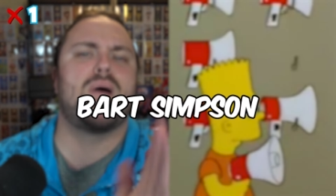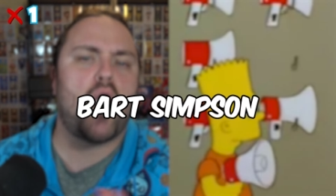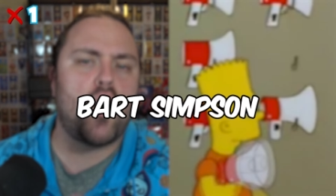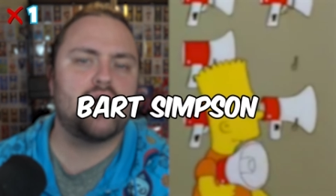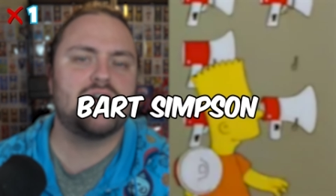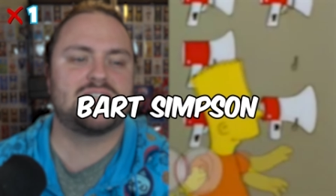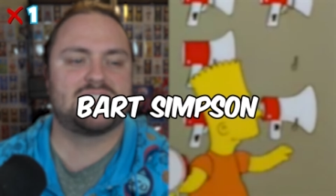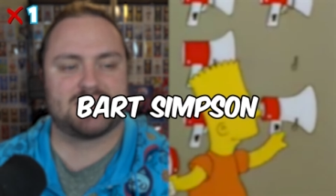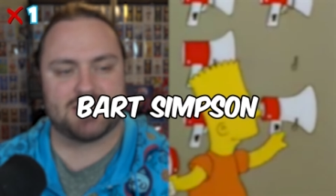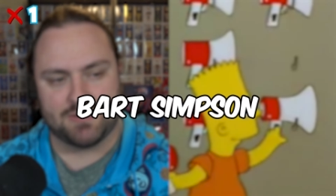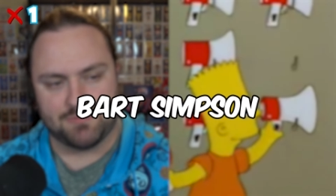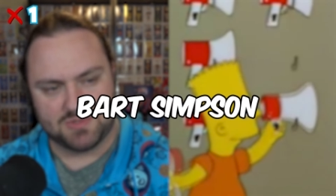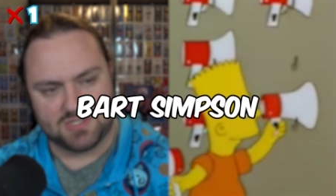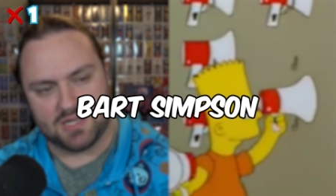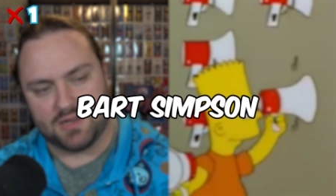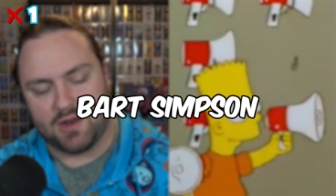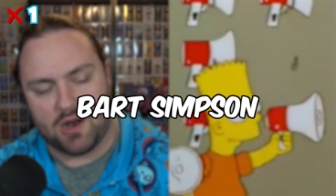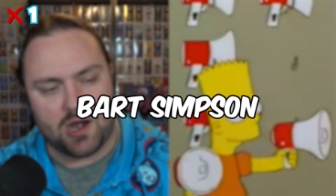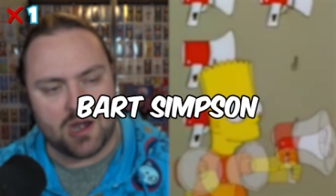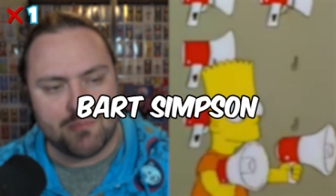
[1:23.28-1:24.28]
Bart
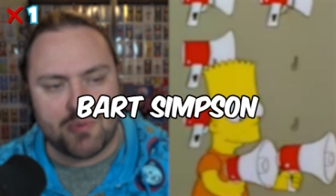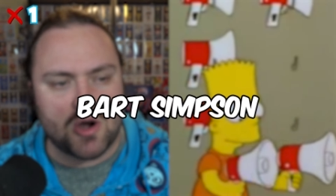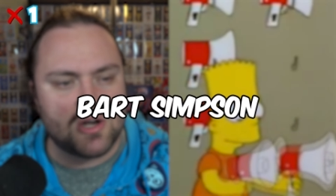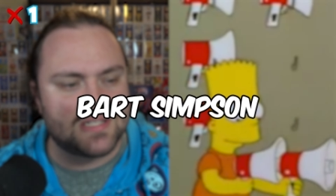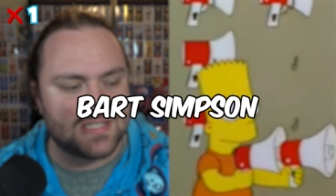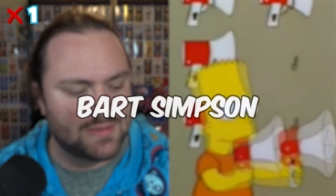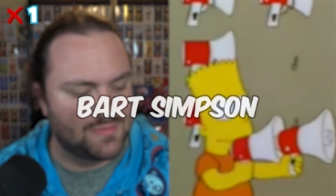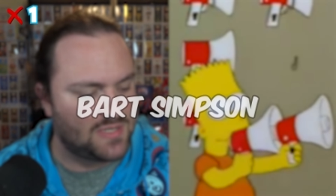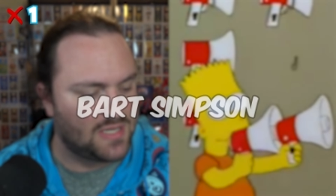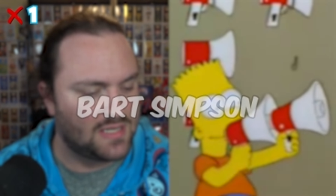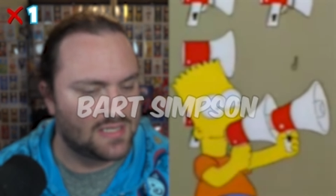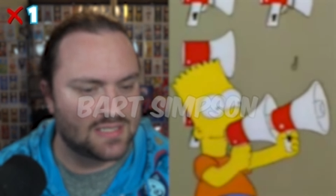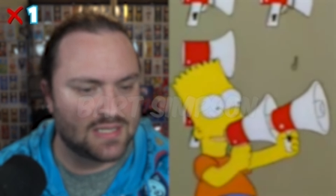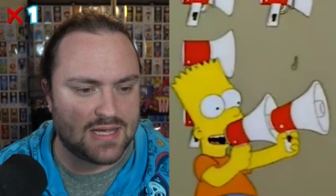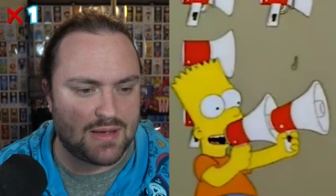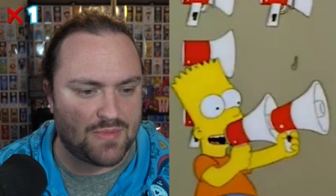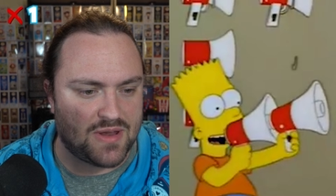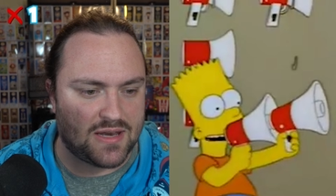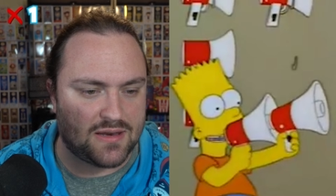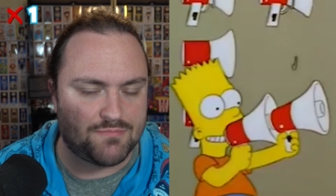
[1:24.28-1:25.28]
Simpson? All right, Bart Simpson is,
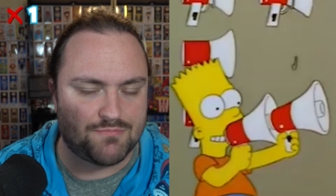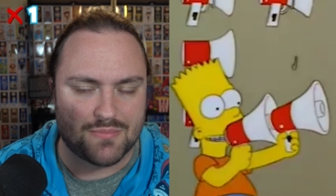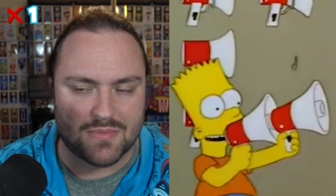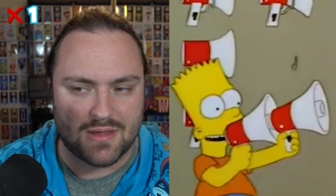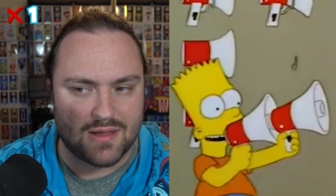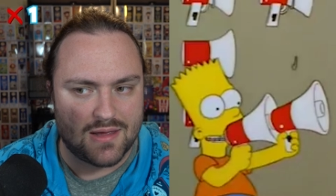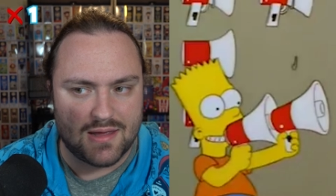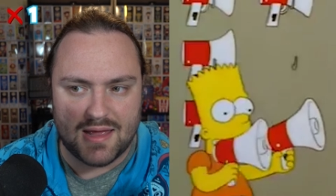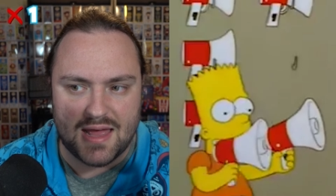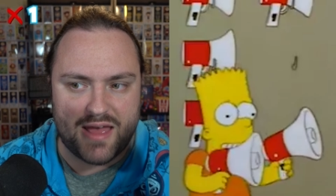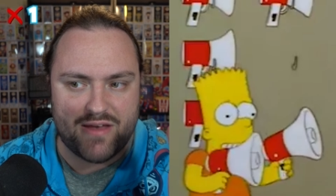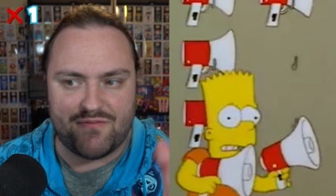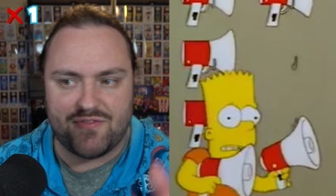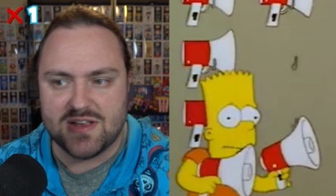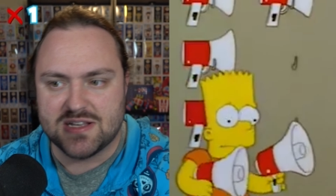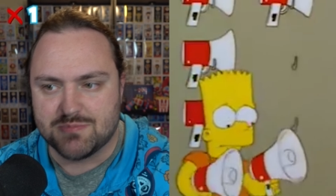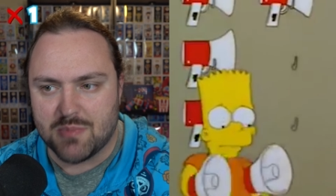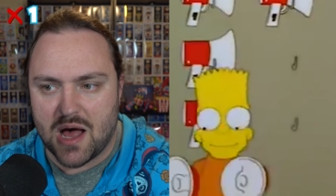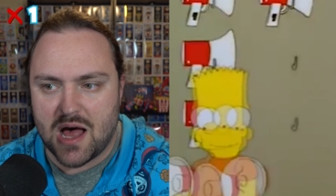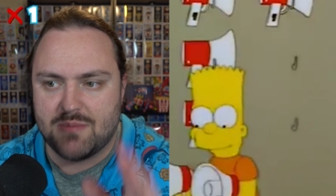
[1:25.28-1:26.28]
I mean, if
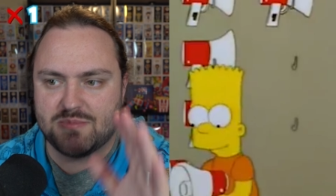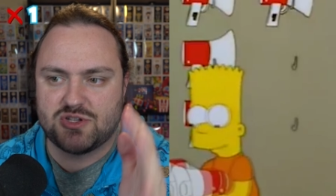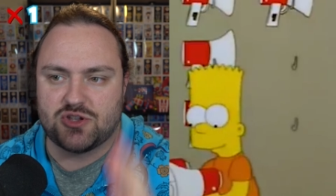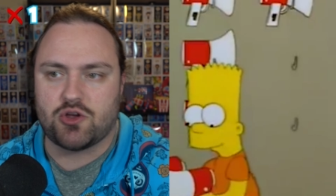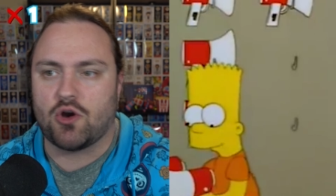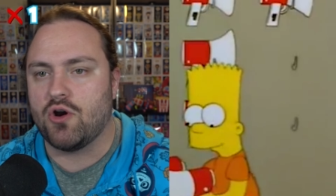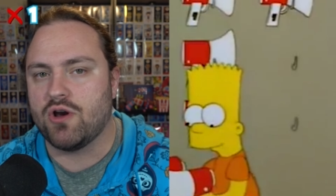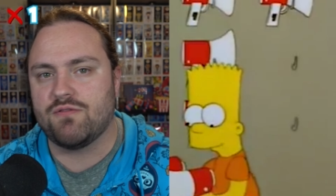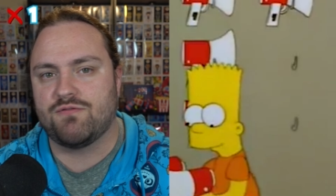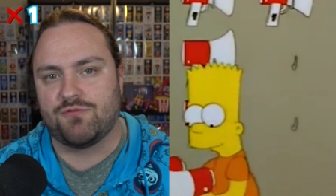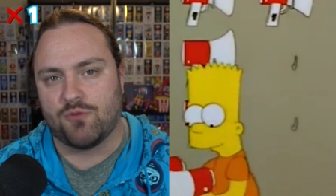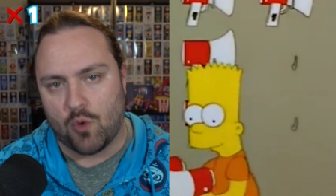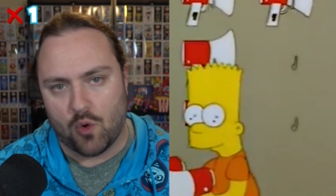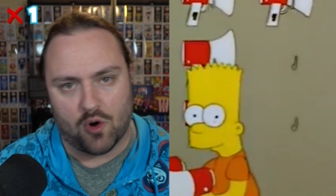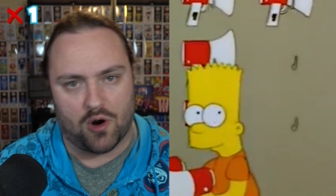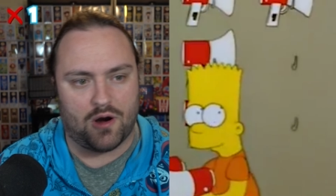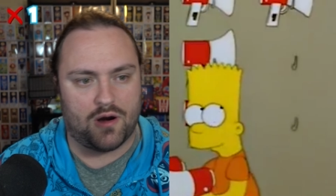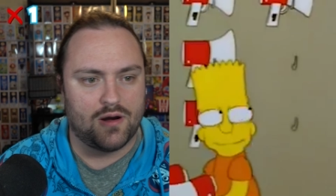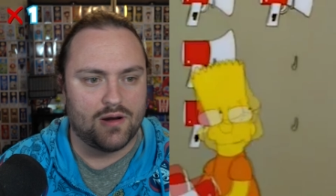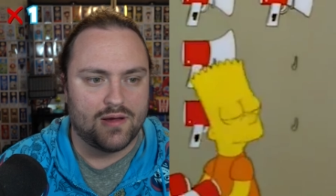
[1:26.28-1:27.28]
his mom's
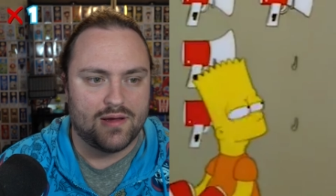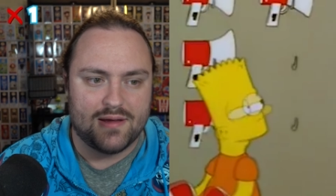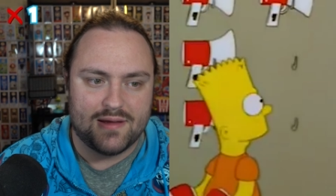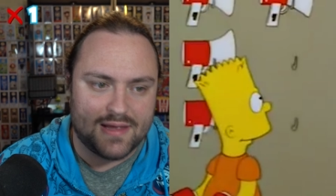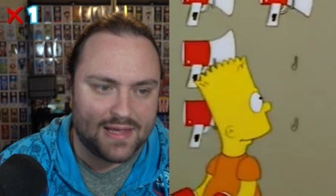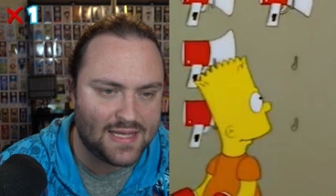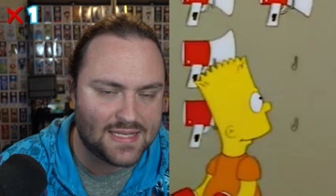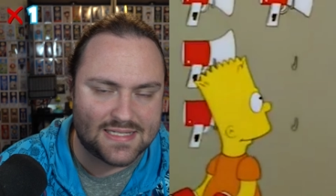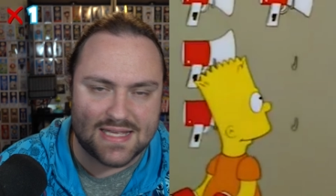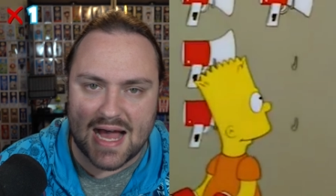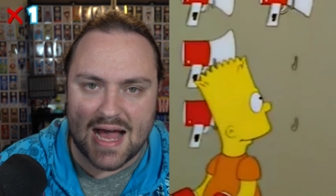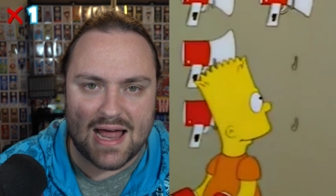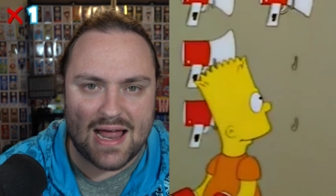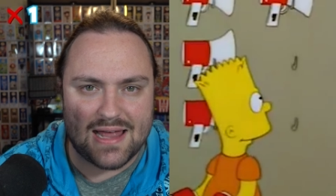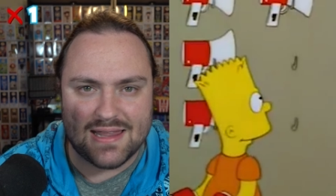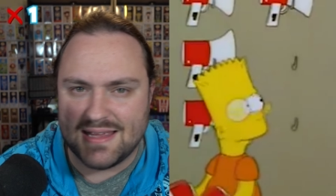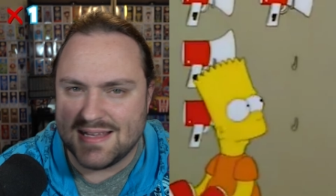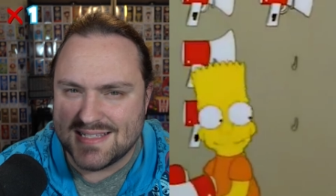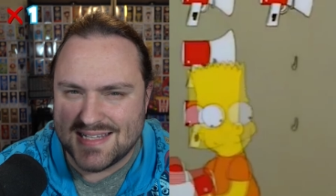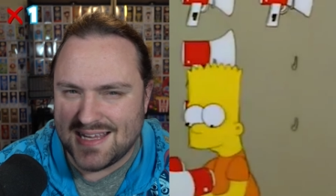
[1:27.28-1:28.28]
34 He's
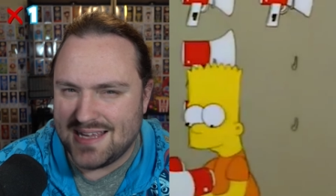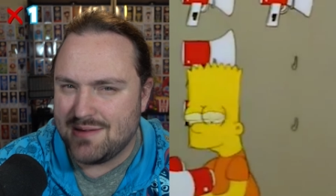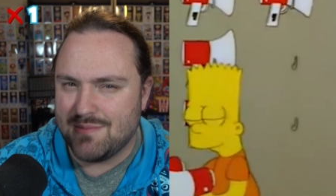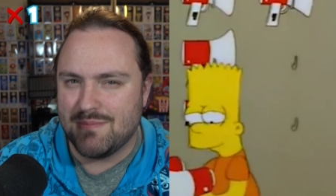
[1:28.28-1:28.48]
got. Is he